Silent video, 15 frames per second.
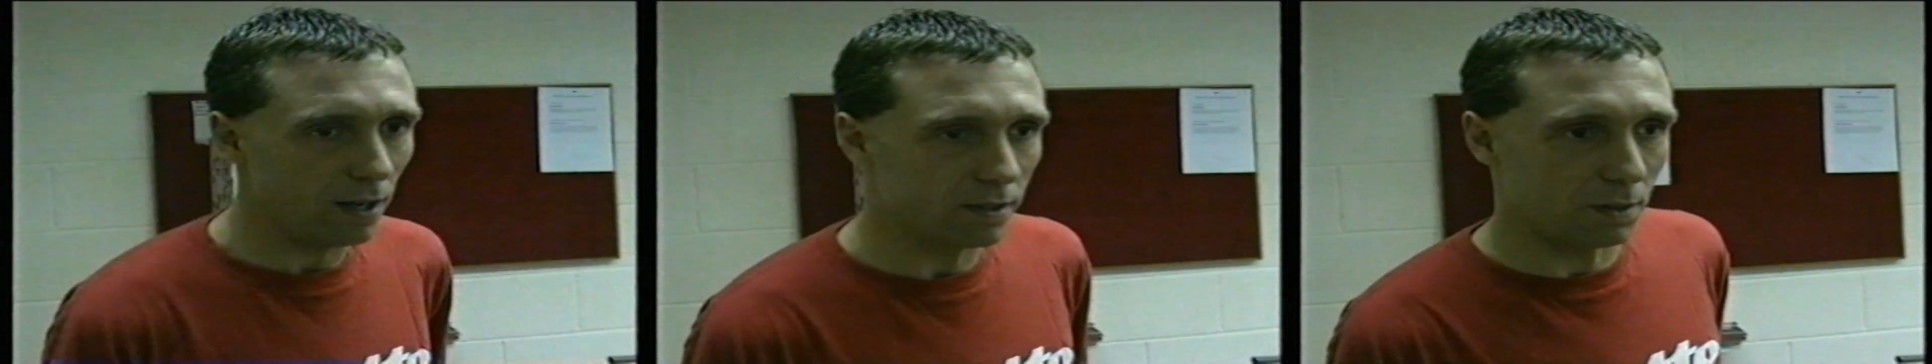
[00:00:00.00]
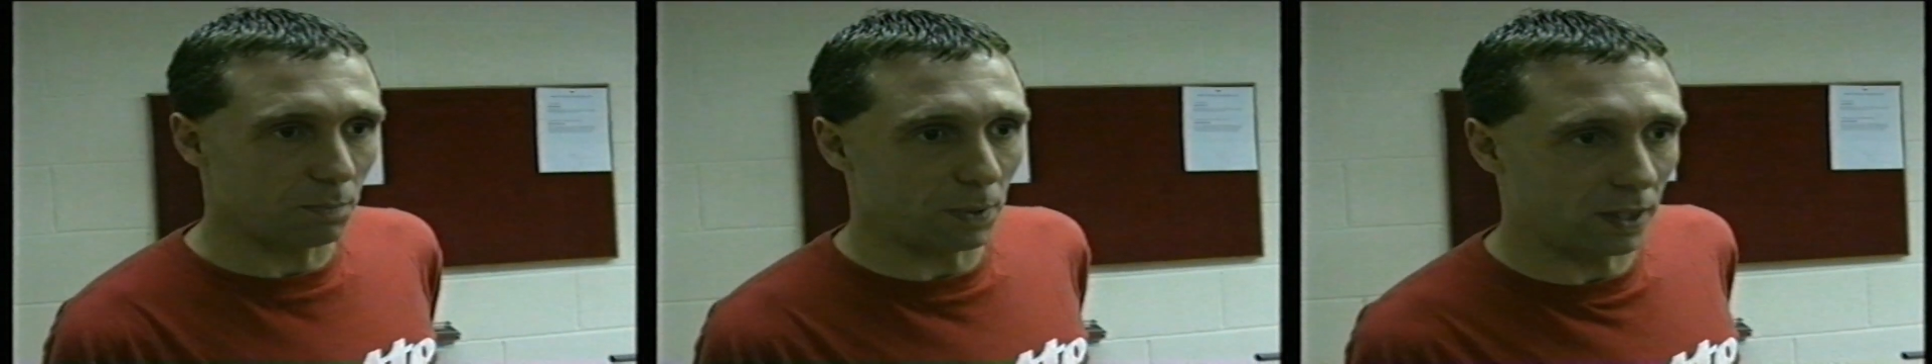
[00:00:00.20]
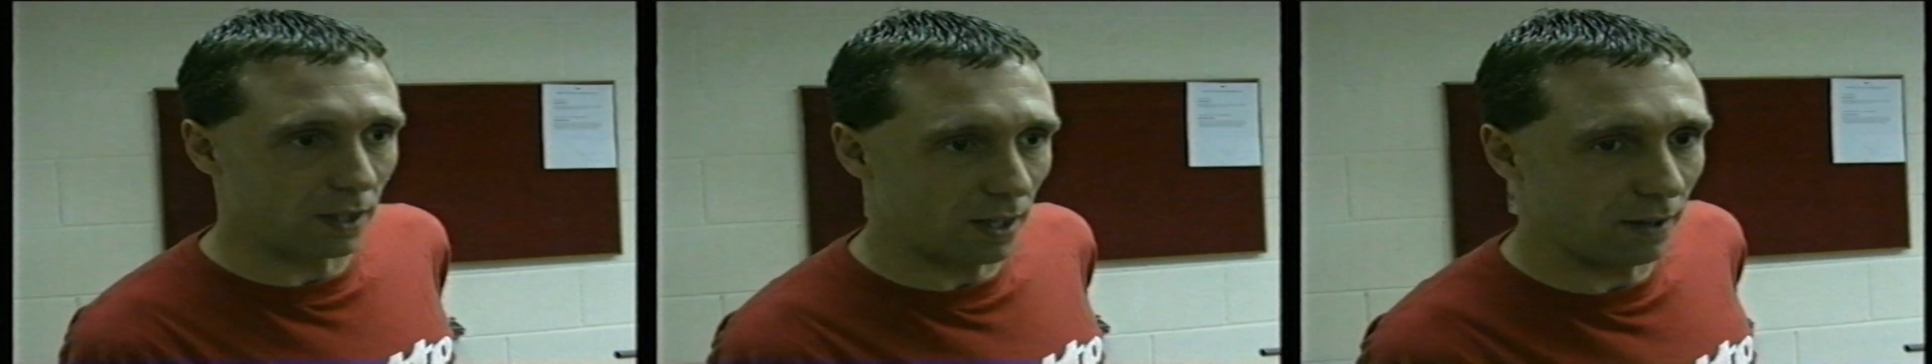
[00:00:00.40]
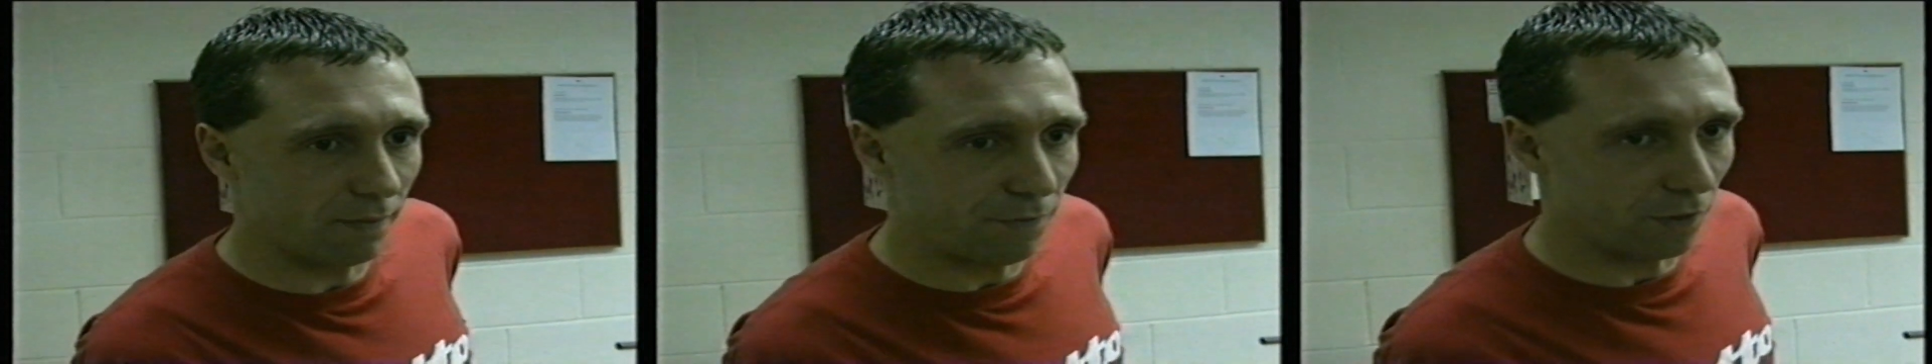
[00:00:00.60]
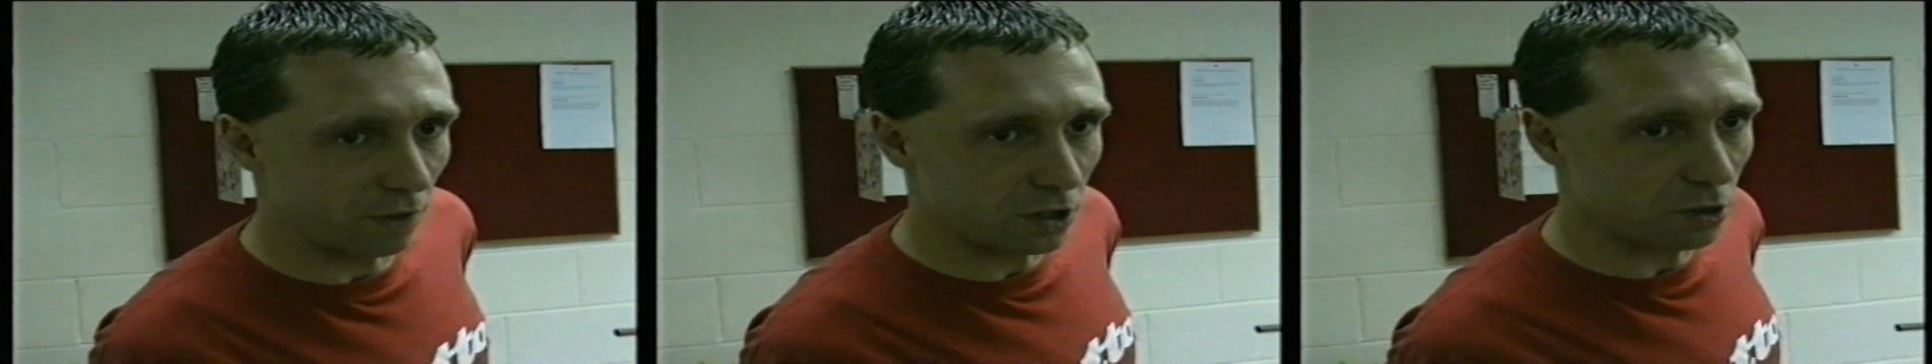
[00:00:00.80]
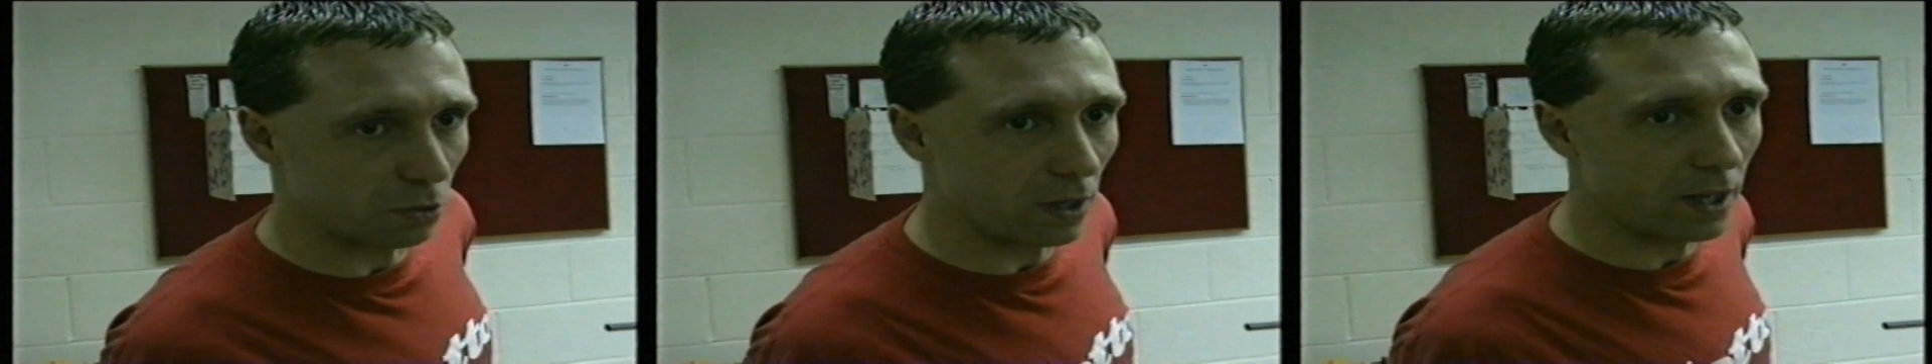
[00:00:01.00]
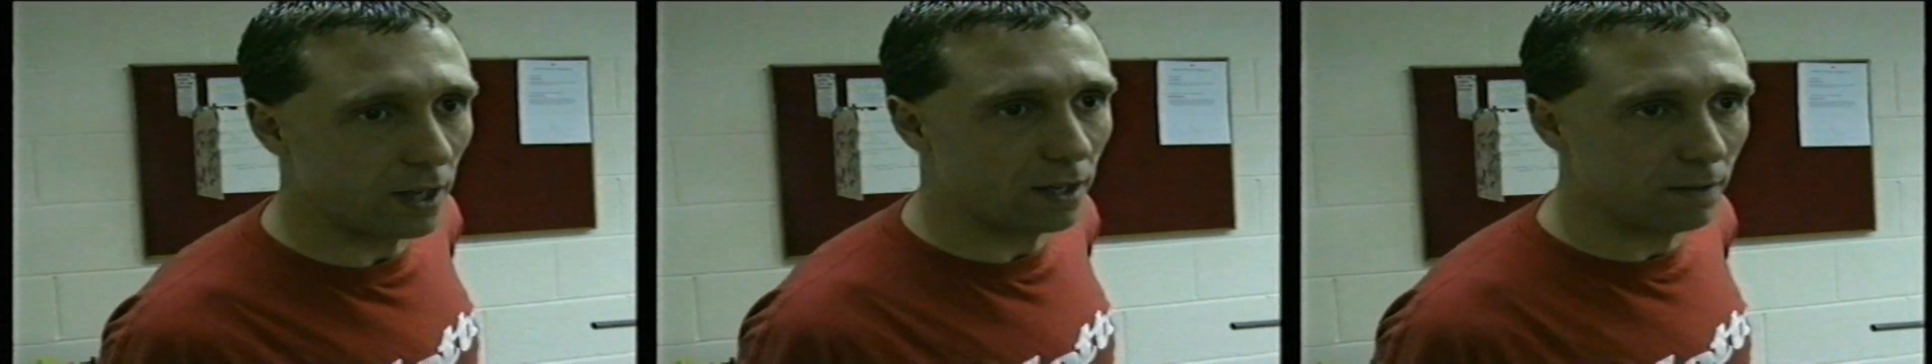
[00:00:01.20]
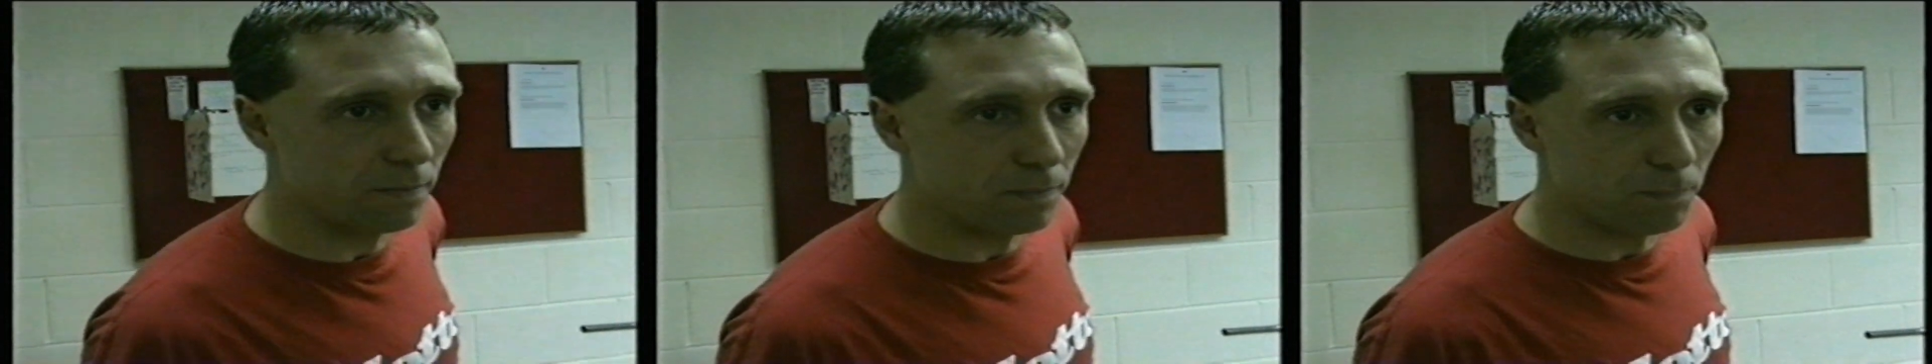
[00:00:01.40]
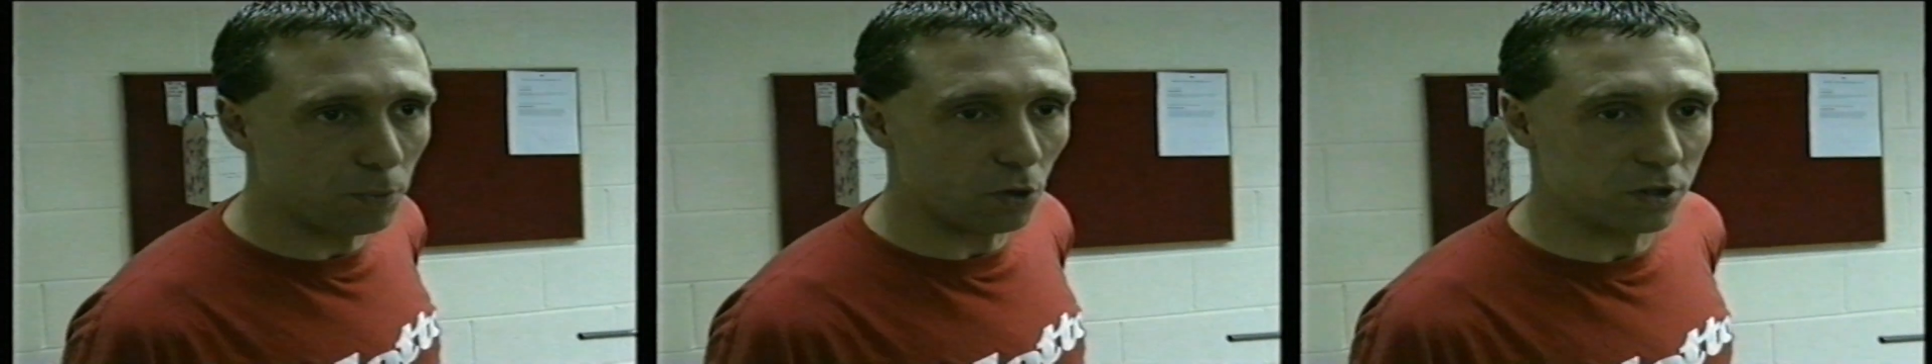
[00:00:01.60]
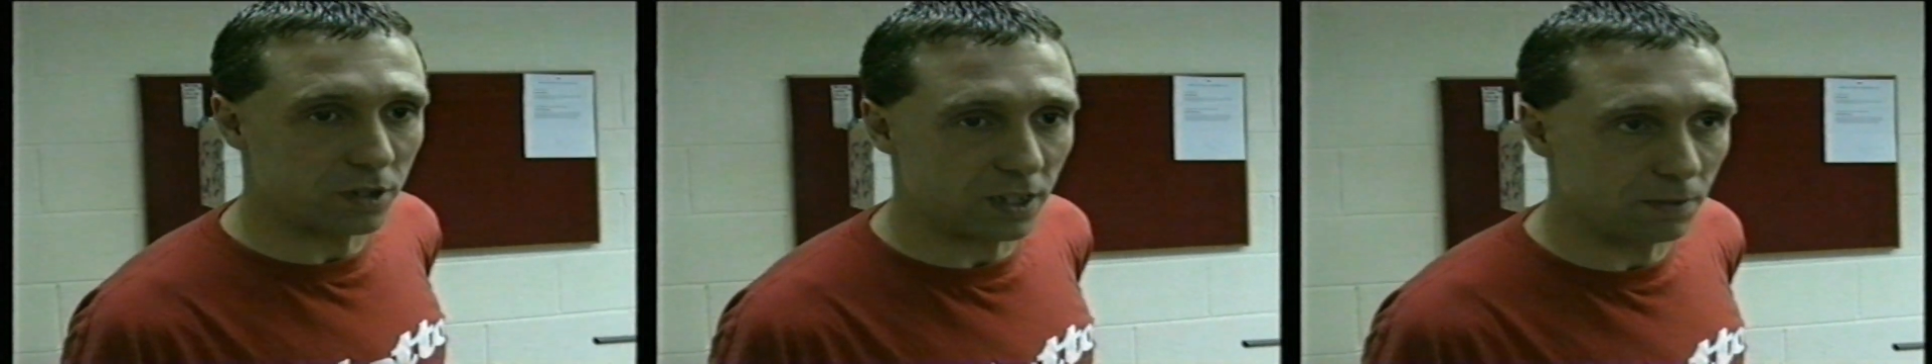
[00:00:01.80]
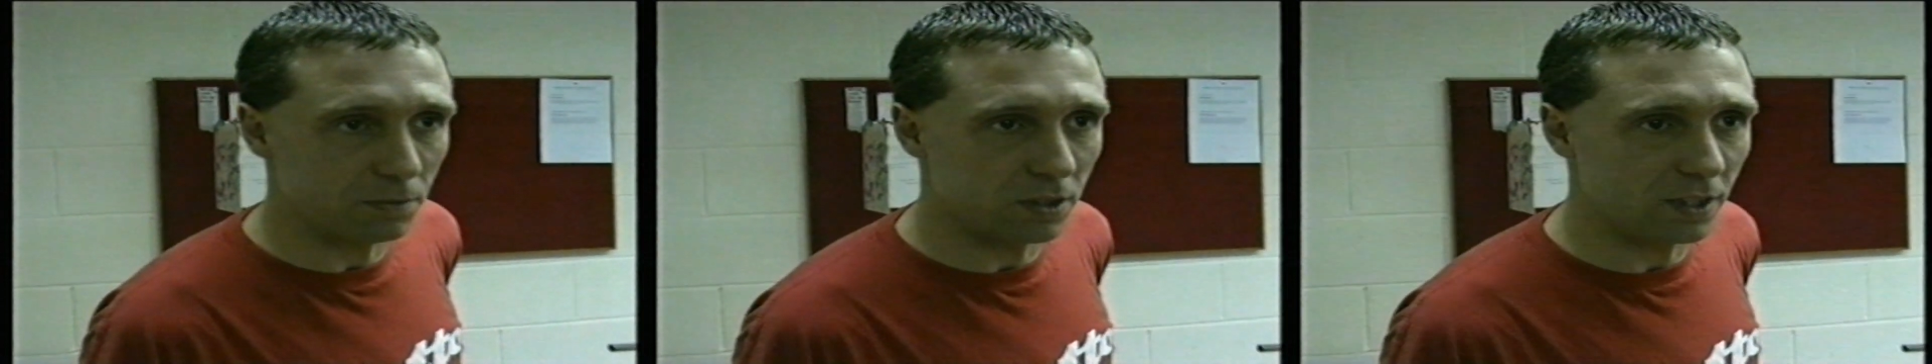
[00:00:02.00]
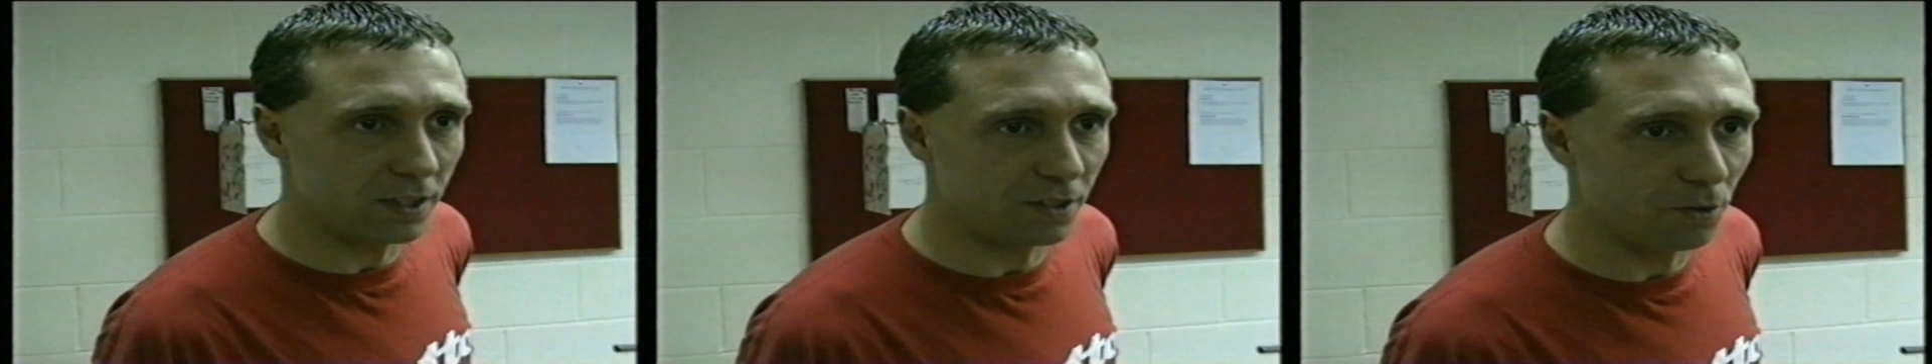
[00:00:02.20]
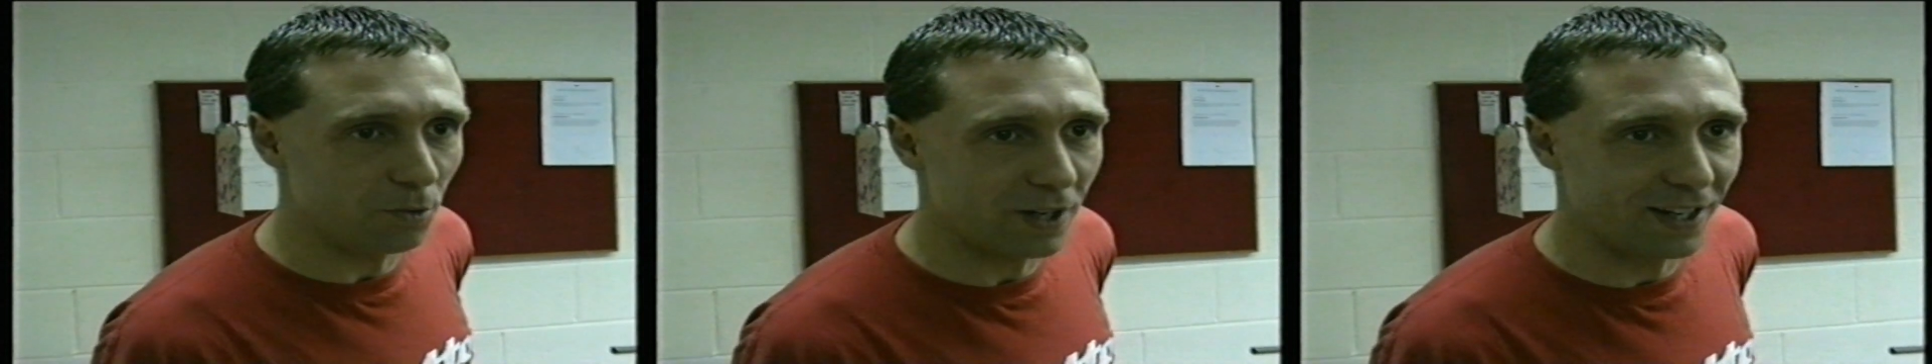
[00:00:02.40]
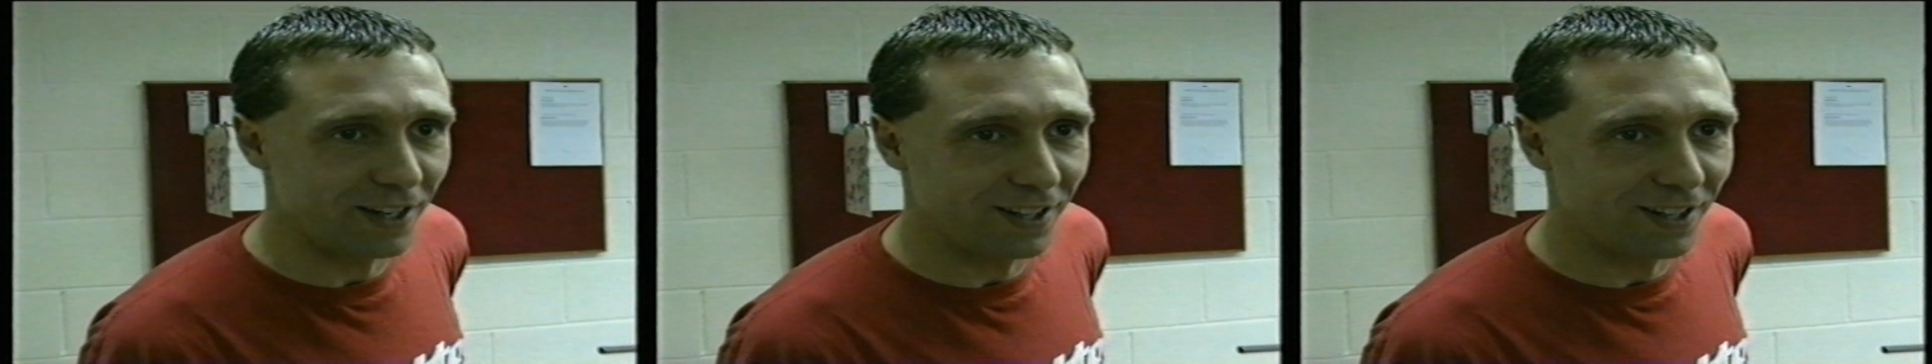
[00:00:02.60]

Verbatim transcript: it's a big game for us where both teams need to win.